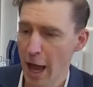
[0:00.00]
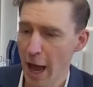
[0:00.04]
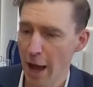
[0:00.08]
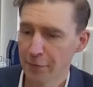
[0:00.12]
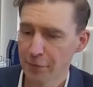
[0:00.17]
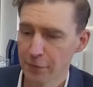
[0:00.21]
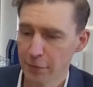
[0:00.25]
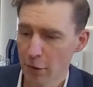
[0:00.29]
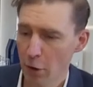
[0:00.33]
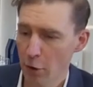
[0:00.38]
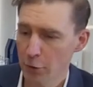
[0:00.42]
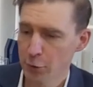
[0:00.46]

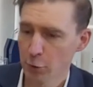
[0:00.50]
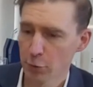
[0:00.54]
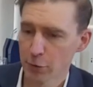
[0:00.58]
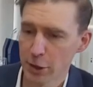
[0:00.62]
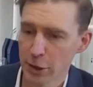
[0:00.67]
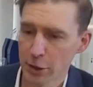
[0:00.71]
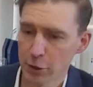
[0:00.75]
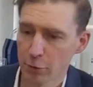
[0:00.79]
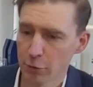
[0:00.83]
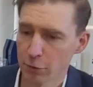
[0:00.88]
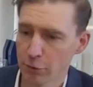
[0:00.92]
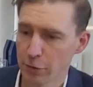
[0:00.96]
Our Austal
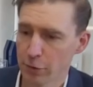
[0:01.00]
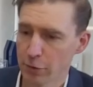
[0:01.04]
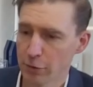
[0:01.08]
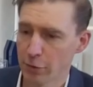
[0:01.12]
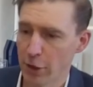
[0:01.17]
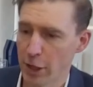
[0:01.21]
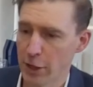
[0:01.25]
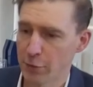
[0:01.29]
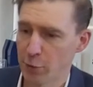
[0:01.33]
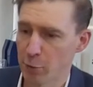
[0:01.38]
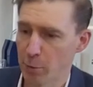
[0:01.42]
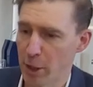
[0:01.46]
digital
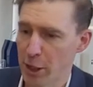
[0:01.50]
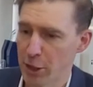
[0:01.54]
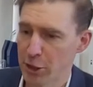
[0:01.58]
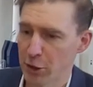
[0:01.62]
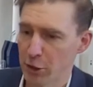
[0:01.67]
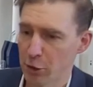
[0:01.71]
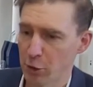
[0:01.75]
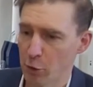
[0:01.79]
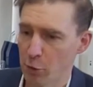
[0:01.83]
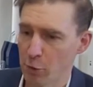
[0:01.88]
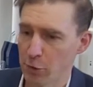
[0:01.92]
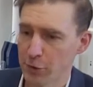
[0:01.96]

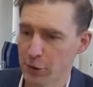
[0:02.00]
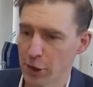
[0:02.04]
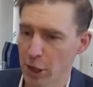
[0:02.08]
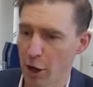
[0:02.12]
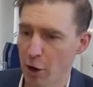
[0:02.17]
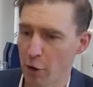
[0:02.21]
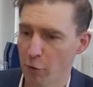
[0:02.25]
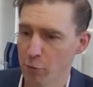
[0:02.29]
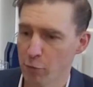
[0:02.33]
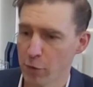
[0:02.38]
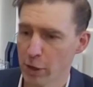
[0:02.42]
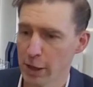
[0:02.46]
transformation goals
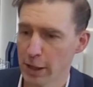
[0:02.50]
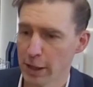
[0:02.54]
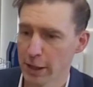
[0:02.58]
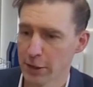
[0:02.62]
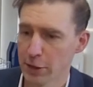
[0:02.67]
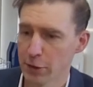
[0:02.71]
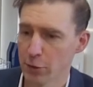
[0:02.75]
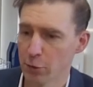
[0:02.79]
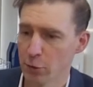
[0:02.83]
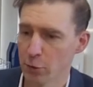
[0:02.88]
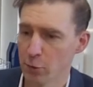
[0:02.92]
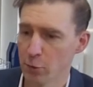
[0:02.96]
are really
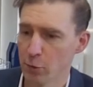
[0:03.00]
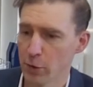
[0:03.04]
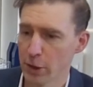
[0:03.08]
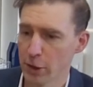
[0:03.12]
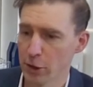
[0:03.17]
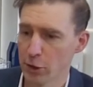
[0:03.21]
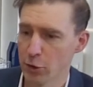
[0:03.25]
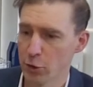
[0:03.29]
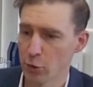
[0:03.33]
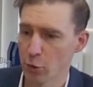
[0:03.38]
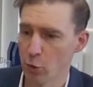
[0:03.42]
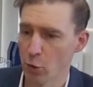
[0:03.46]
to
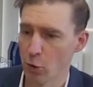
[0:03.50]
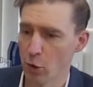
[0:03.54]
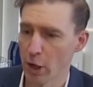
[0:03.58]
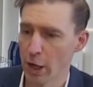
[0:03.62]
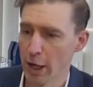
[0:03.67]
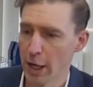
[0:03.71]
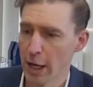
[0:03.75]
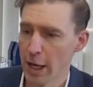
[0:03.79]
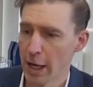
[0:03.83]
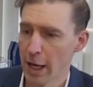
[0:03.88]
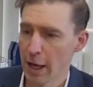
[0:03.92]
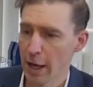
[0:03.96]
ensure
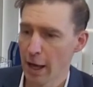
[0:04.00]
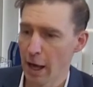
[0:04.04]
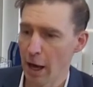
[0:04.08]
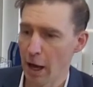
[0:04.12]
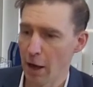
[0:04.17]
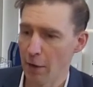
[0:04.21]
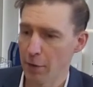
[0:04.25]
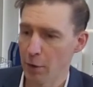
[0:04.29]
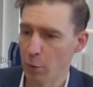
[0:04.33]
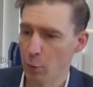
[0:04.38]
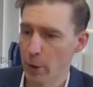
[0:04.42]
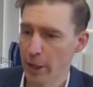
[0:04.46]

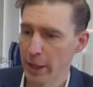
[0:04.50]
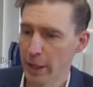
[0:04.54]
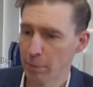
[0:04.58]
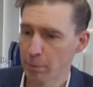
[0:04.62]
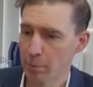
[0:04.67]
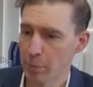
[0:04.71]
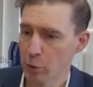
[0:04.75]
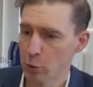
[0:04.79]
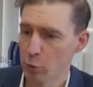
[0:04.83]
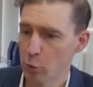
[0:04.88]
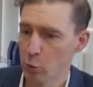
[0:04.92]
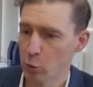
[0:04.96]
that we
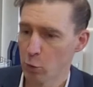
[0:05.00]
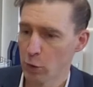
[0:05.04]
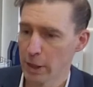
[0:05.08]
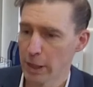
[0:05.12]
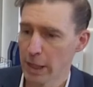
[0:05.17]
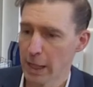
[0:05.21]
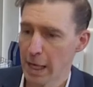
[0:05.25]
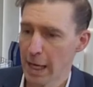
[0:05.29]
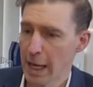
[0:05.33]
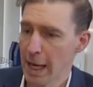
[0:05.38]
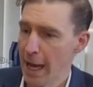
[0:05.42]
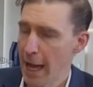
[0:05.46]
can build
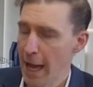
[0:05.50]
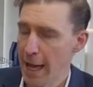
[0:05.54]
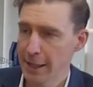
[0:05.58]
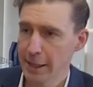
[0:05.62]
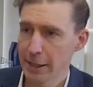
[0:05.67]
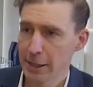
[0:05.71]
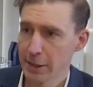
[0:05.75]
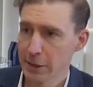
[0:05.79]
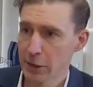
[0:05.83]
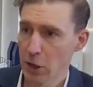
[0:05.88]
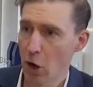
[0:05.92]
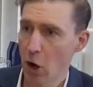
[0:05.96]

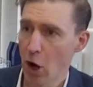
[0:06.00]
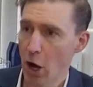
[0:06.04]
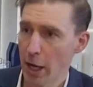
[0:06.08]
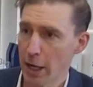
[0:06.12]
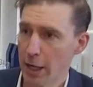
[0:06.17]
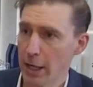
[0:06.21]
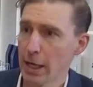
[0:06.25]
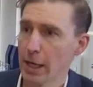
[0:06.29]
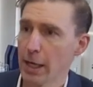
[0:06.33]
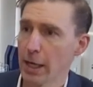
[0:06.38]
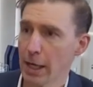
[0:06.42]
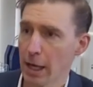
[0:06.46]
any
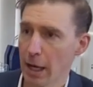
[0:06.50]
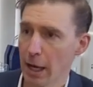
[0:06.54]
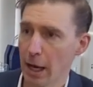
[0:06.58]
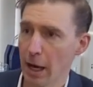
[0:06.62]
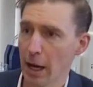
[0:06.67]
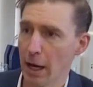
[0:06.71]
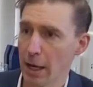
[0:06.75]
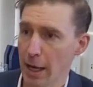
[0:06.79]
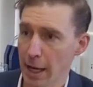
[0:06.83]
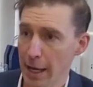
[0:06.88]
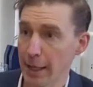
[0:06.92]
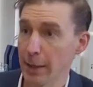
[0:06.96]
design
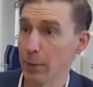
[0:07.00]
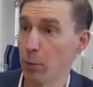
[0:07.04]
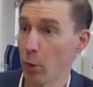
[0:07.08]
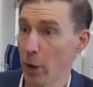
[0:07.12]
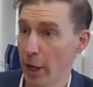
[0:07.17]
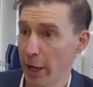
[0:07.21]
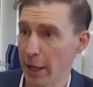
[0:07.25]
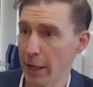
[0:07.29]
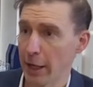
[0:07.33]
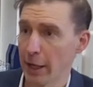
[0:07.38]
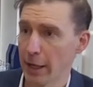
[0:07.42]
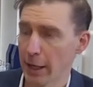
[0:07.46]

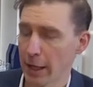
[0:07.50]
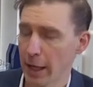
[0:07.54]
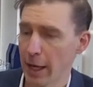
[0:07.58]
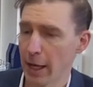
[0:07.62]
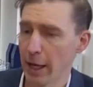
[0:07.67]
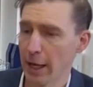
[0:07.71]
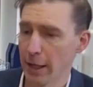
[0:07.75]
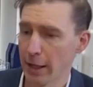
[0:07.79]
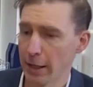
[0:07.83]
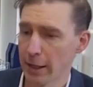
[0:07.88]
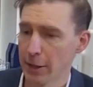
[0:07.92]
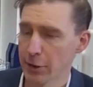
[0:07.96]
anywhere.
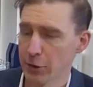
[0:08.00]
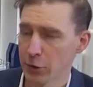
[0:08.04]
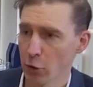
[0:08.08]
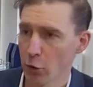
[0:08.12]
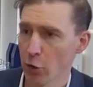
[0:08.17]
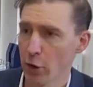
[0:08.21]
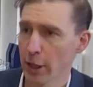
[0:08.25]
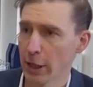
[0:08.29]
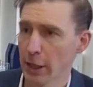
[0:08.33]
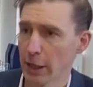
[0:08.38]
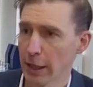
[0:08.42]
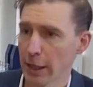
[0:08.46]
And
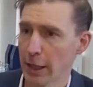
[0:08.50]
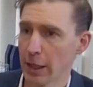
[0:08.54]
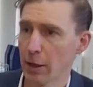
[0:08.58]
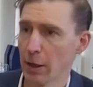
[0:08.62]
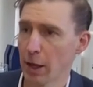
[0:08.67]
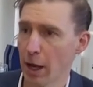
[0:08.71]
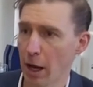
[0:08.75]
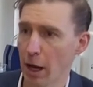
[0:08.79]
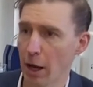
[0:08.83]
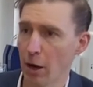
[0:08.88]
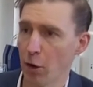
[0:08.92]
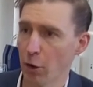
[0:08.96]

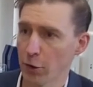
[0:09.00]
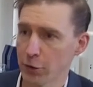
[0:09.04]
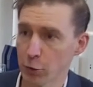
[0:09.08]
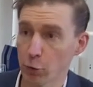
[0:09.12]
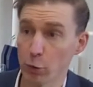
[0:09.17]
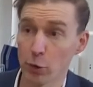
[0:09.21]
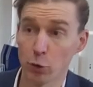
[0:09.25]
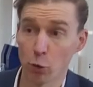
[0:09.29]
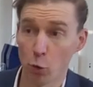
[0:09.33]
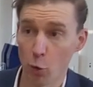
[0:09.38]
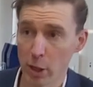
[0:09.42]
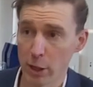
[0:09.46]
historically,
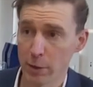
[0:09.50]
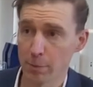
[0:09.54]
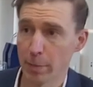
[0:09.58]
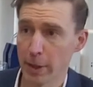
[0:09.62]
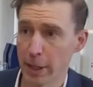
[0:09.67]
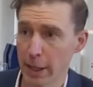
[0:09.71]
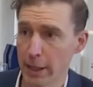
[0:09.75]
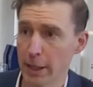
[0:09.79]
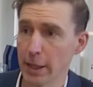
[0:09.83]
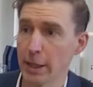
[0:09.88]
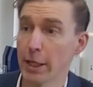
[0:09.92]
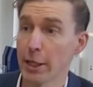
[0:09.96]
Austal has always
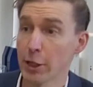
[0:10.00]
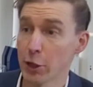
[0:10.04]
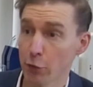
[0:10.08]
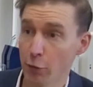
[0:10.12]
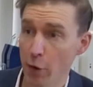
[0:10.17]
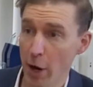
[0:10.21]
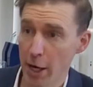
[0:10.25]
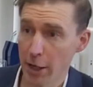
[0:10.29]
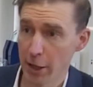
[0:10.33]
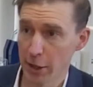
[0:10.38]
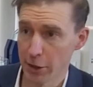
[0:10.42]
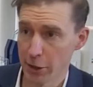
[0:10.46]
been an
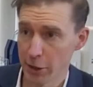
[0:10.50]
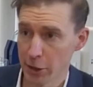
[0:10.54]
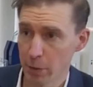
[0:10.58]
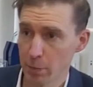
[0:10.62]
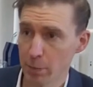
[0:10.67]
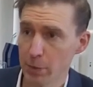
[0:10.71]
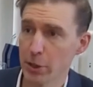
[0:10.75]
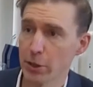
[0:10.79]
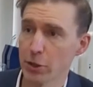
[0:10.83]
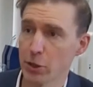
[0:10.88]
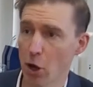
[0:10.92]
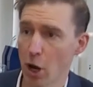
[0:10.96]
integrated
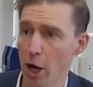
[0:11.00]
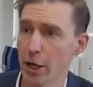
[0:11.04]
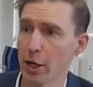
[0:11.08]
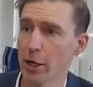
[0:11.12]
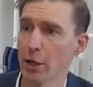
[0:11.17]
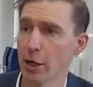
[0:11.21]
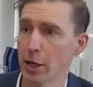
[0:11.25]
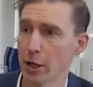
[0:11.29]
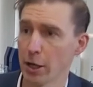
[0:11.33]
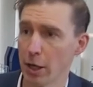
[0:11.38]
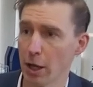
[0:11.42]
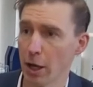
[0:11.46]
ship
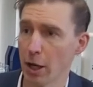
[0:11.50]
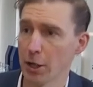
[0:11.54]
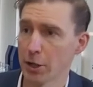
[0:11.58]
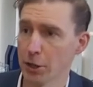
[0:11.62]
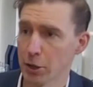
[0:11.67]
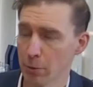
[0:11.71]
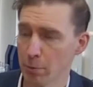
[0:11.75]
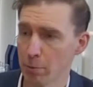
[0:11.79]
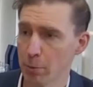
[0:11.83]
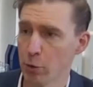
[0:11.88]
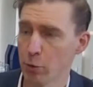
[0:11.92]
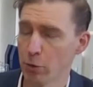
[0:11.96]
designer,
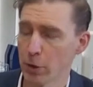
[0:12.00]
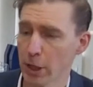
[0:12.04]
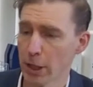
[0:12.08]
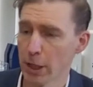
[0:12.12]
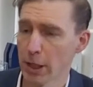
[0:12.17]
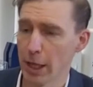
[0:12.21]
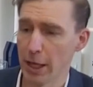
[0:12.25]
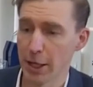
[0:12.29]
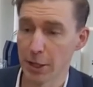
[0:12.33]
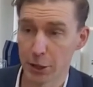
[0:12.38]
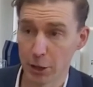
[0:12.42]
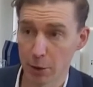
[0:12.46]

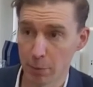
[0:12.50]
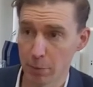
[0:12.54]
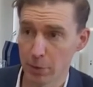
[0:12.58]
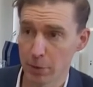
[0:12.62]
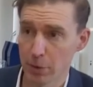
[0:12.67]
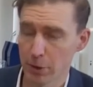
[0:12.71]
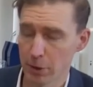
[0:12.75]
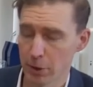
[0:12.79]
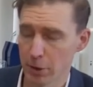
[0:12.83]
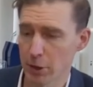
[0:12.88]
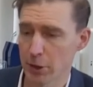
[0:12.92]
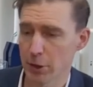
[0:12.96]
shipbuilder, and ship
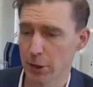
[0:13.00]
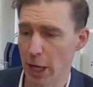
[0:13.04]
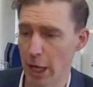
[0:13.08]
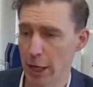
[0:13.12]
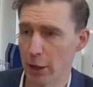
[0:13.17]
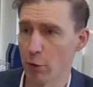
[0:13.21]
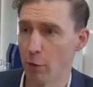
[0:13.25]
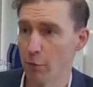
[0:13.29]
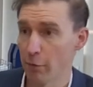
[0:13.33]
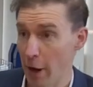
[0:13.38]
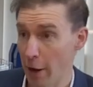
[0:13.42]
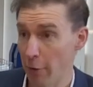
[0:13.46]

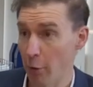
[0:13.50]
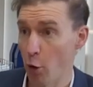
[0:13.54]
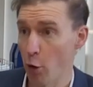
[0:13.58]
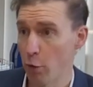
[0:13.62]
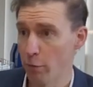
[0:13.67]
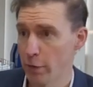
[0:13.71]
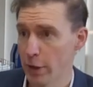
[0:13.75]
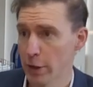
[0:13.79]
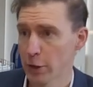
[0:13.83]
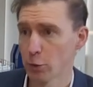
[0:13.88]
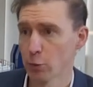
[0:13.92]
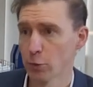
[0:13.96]
sustainer of our
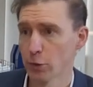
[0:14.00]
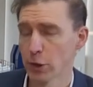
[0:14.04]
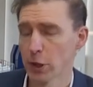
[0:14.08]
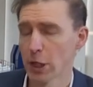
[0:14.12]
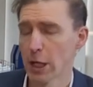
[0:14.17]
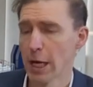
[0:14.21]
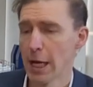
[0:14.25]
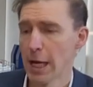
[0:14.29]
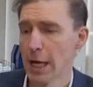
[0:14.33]
own vessels.